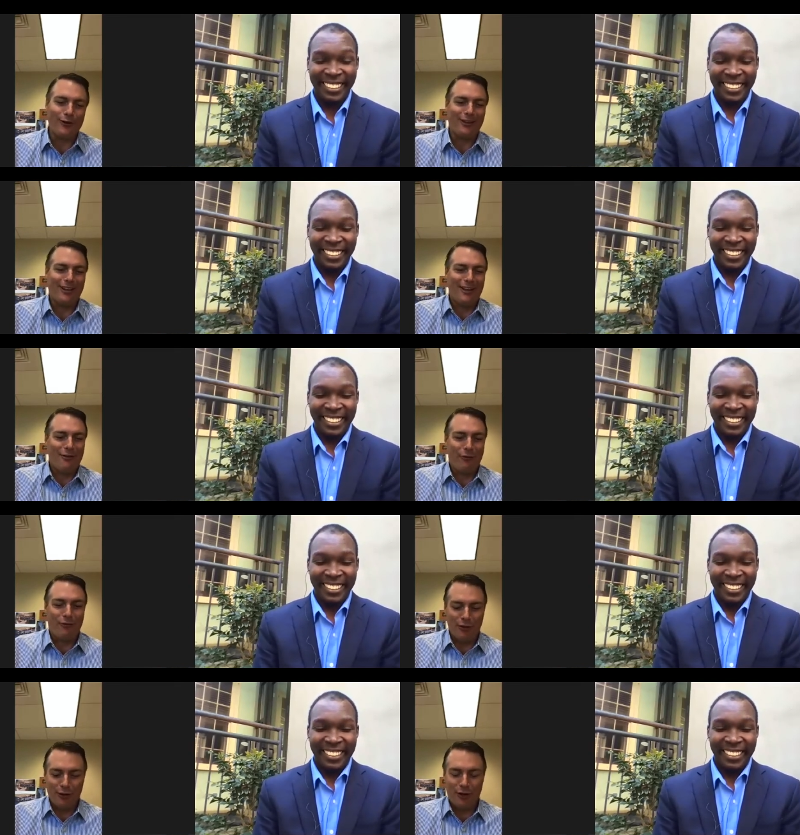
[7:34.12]
Speaker 1: And we're
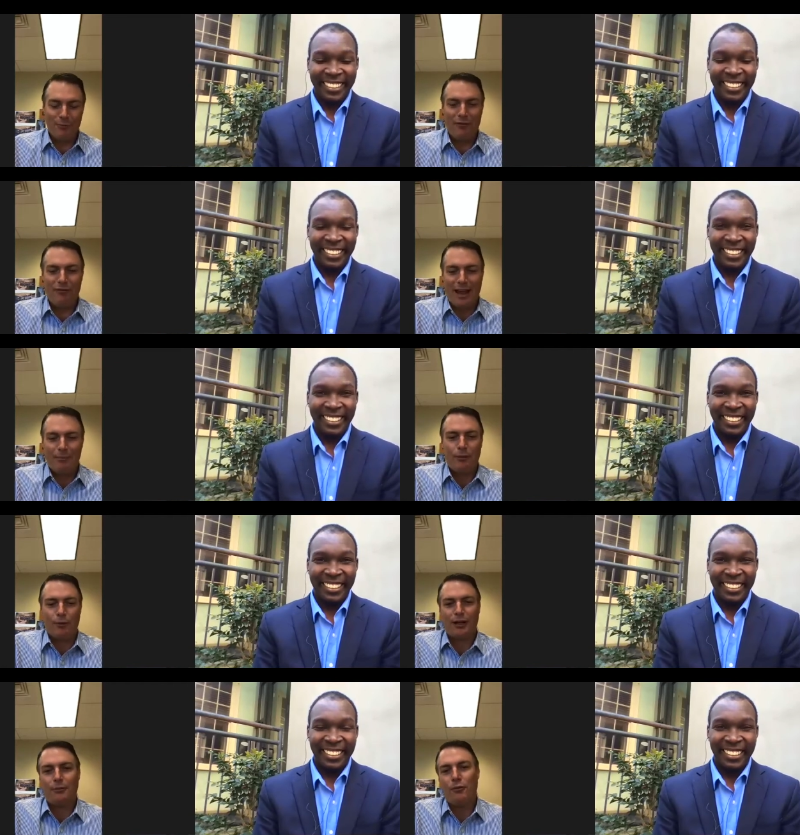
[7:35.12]
feeling good. My family, we're
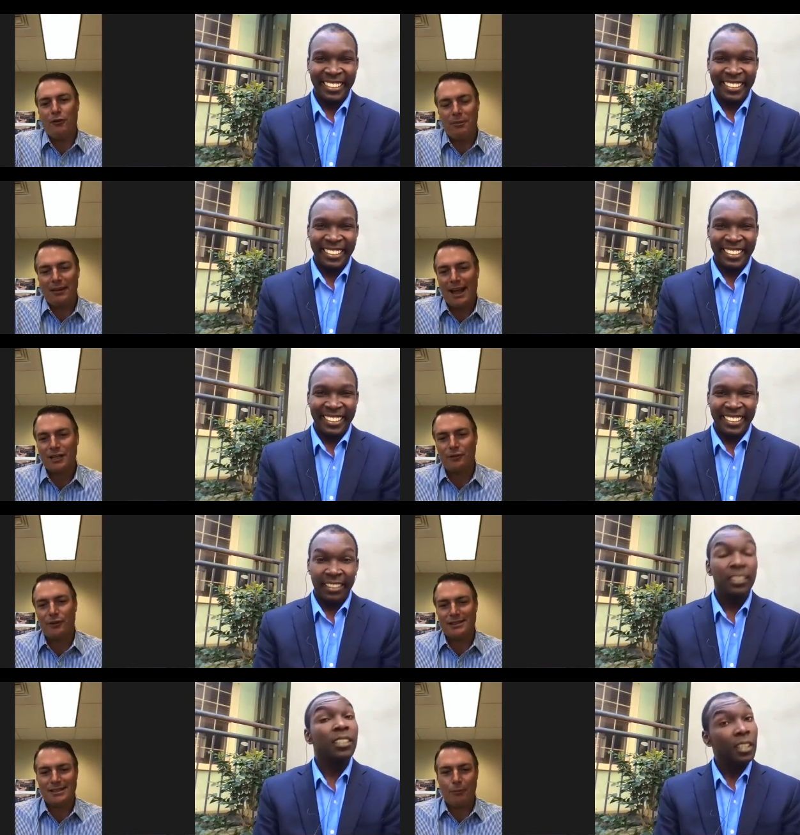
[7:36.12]
going to move up to Nashville
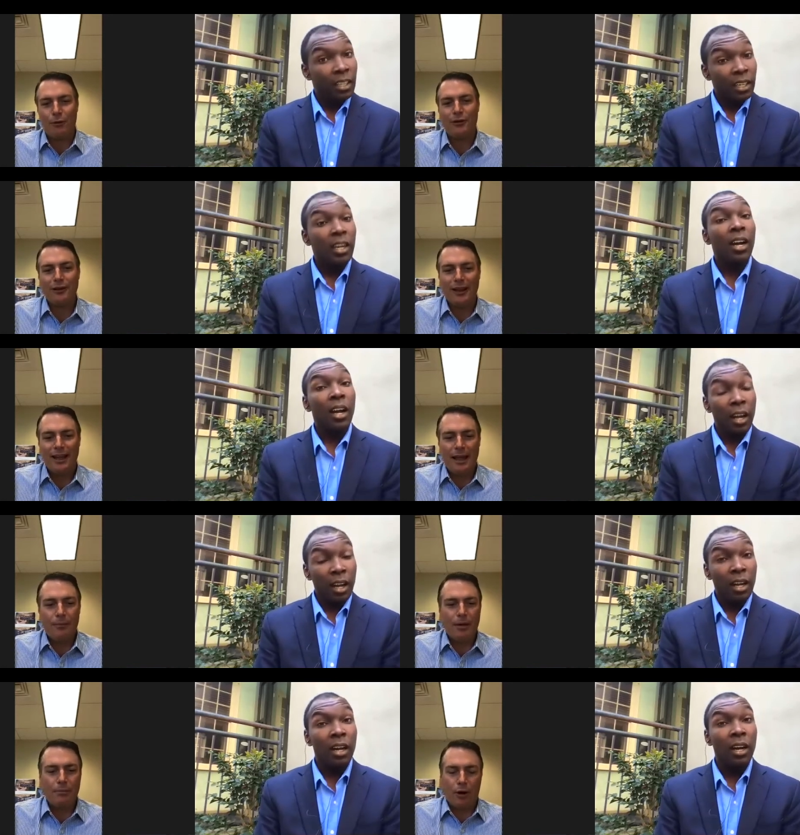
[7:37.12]
this summer and
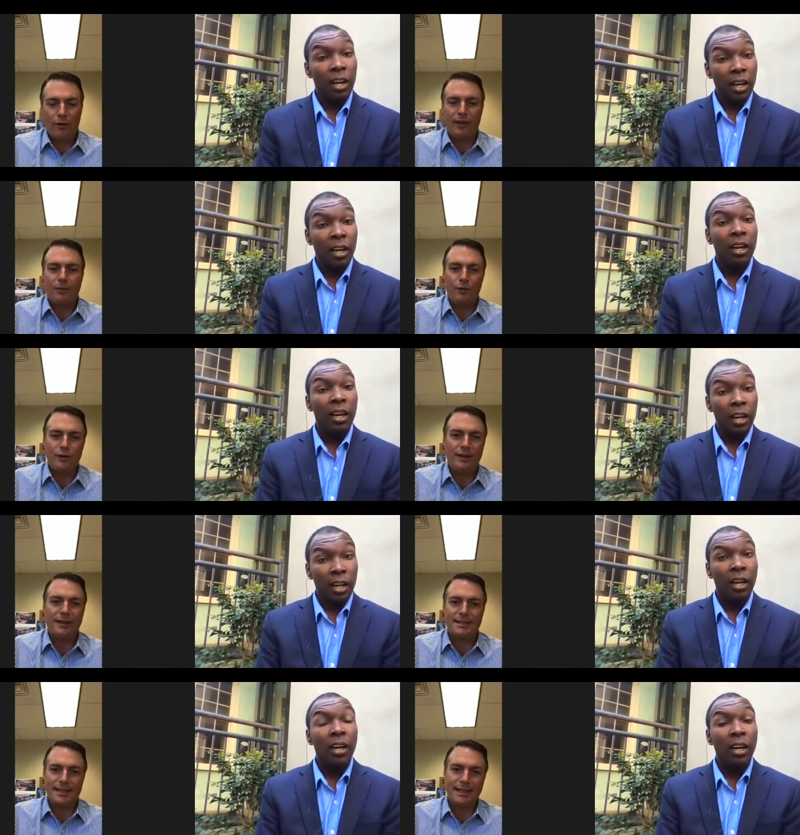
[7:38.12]
be a part of the community in the
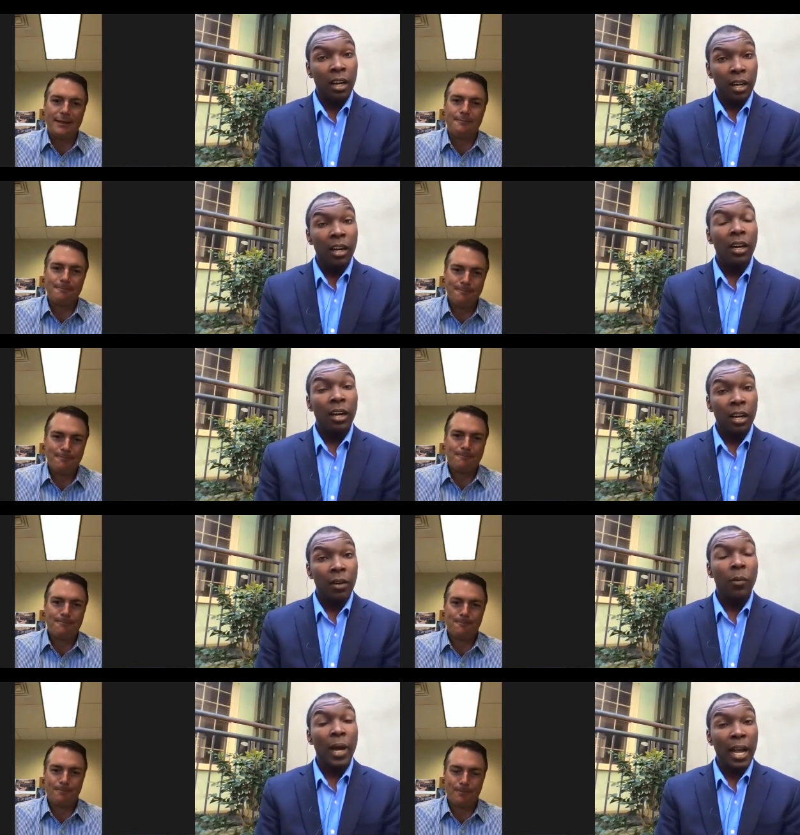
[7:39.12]
city.
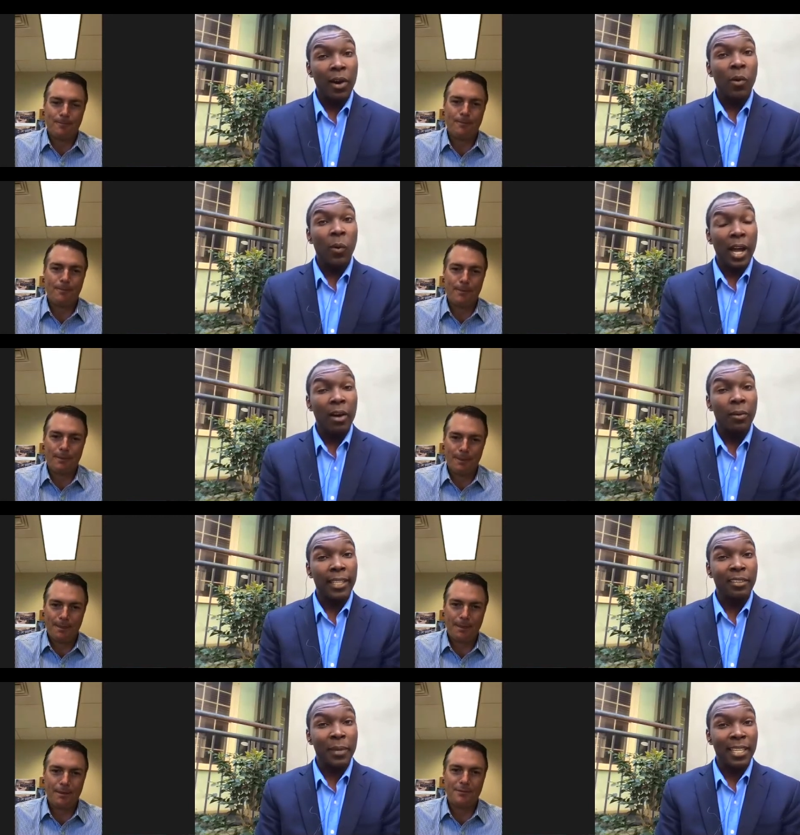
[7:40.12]
Speaker 2: Wow, wow,
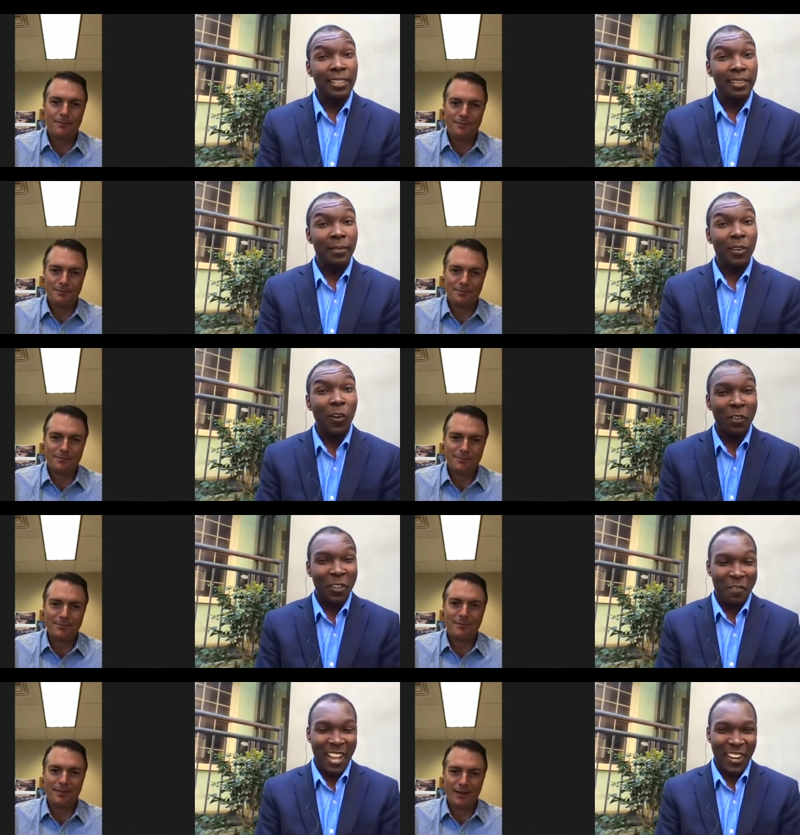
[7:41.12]
that's amazing. Hopefully,
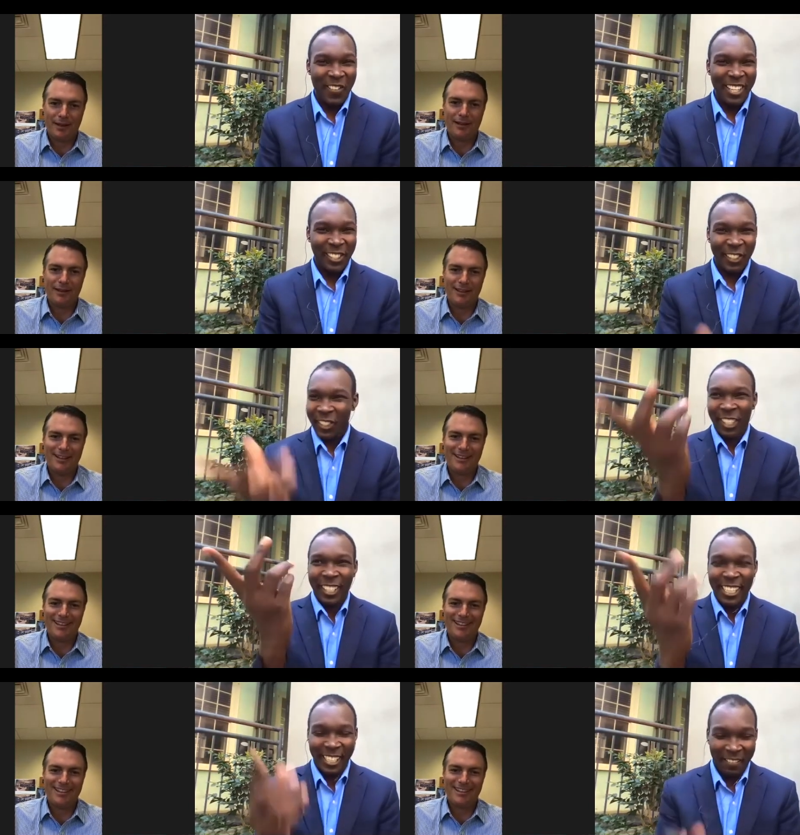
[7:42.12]
you'll find a great church just
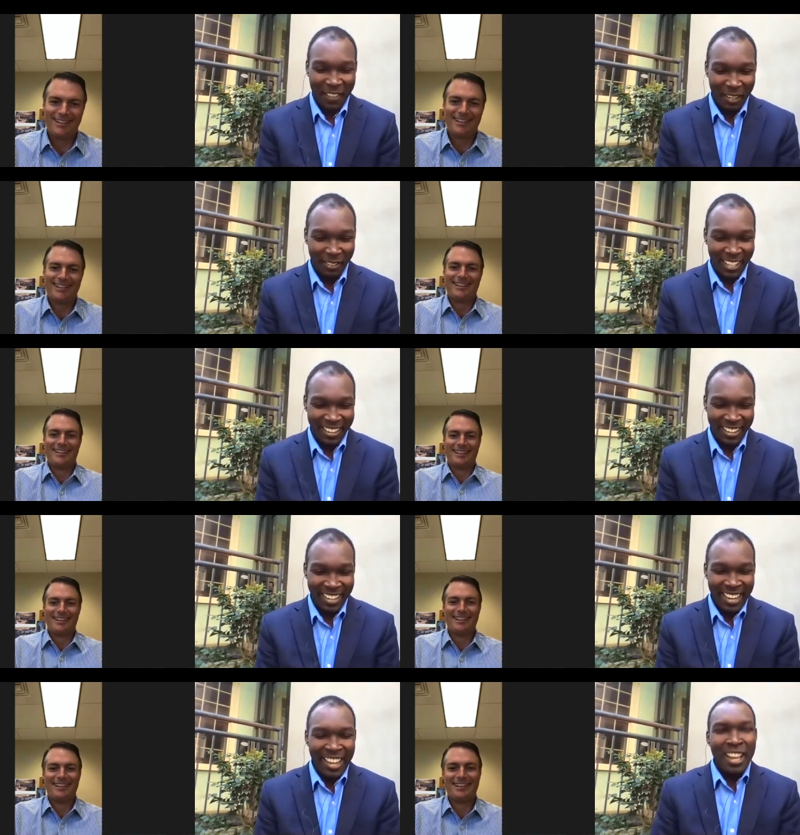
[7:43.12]
like St. Philip's
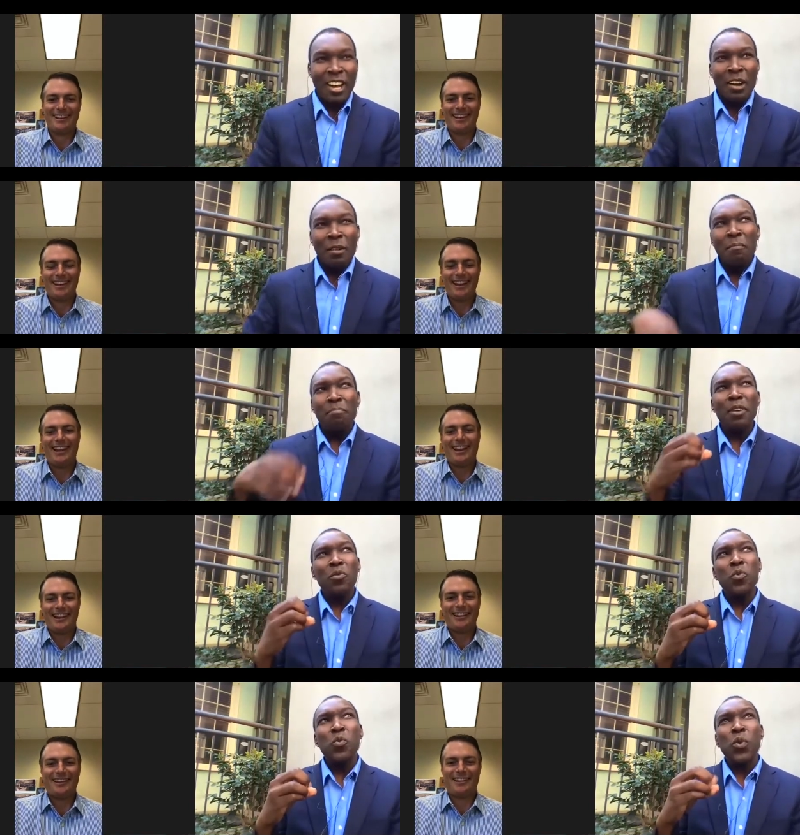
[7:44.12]
there well,
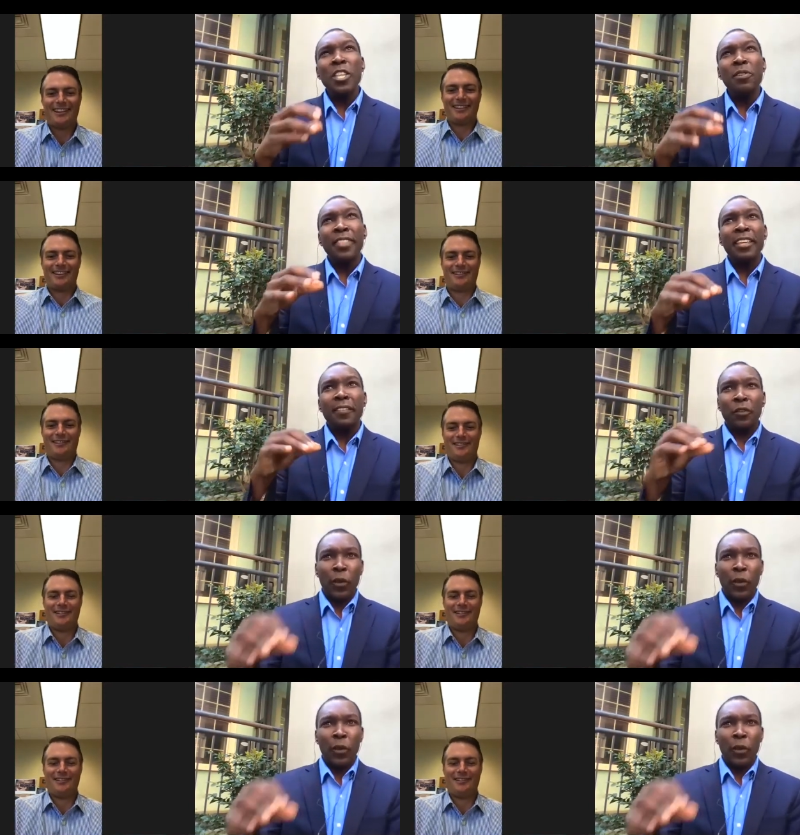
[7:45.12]
when you think of the